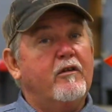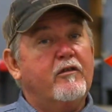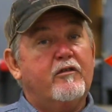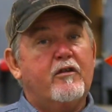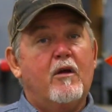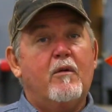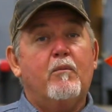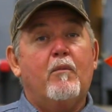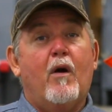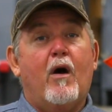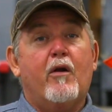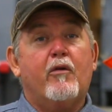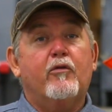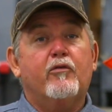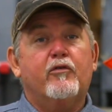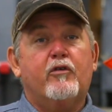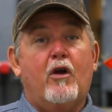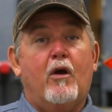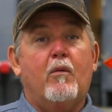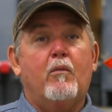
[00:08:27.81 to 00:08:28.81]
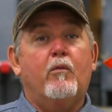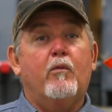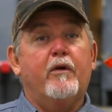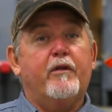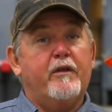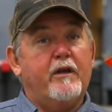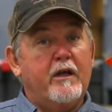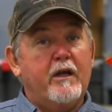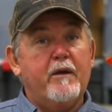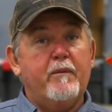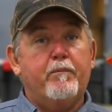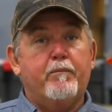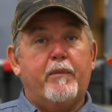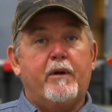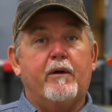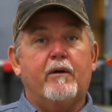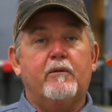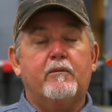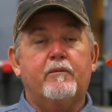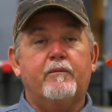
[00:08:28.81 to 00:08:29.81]
Some models come with a hip
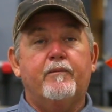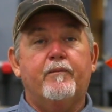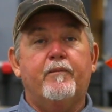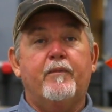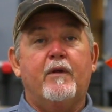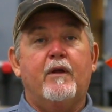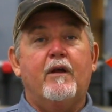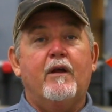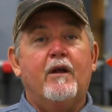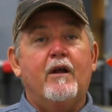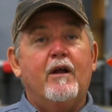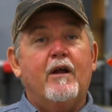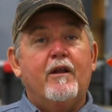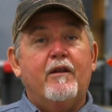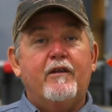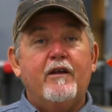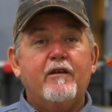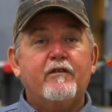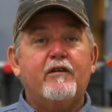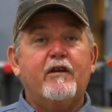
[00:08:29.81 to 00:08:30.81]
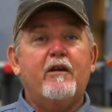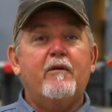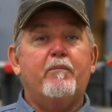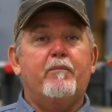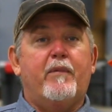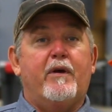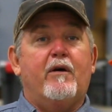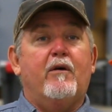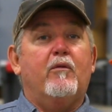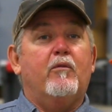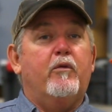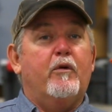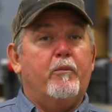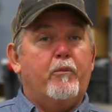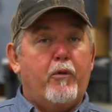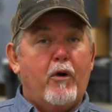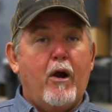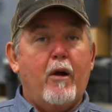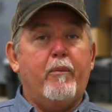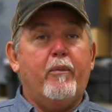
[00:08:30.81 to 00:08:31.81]
belt. This hip belt, when
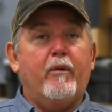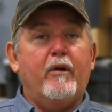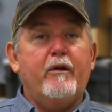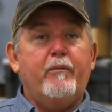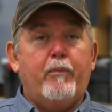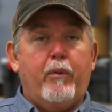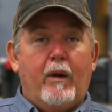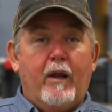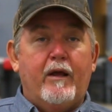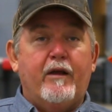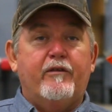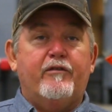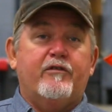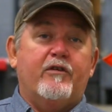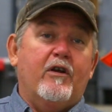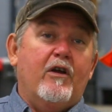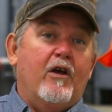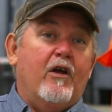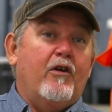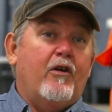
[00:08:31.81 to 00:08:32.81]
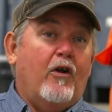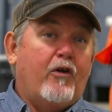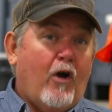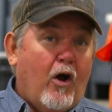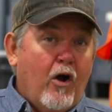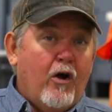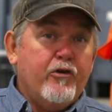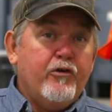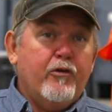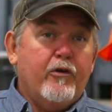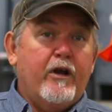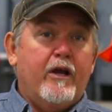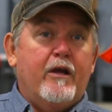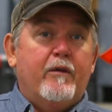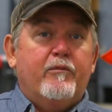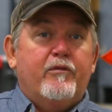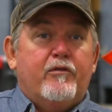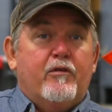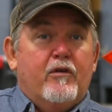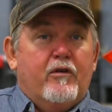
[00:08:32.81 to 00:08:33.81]
properly placed on your
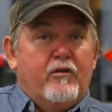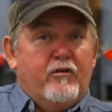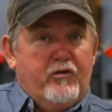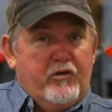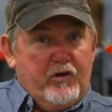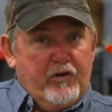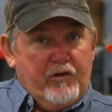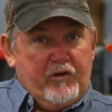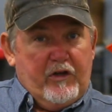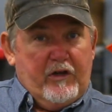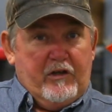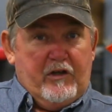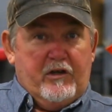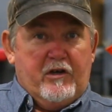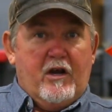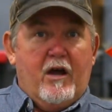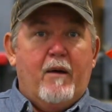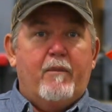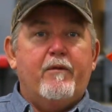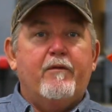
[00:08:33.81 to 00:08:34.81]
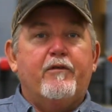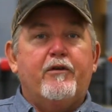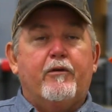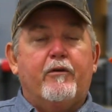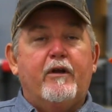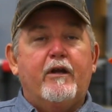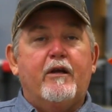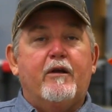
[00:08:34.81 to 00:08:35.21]
hips, just at the top of your